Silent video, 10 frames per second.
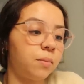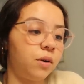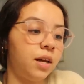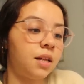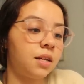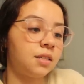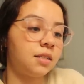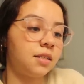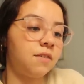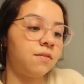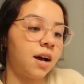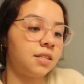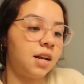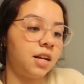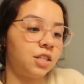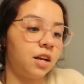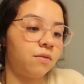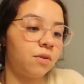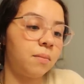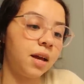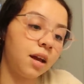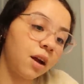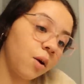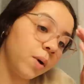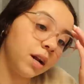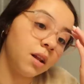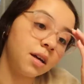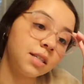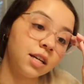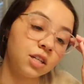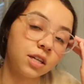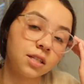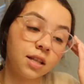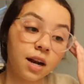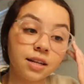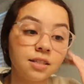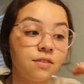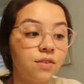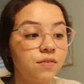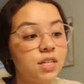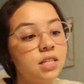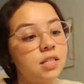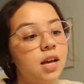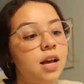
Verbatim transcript: Monique listens in fascination, from making her way to Los Angeles in the 1950s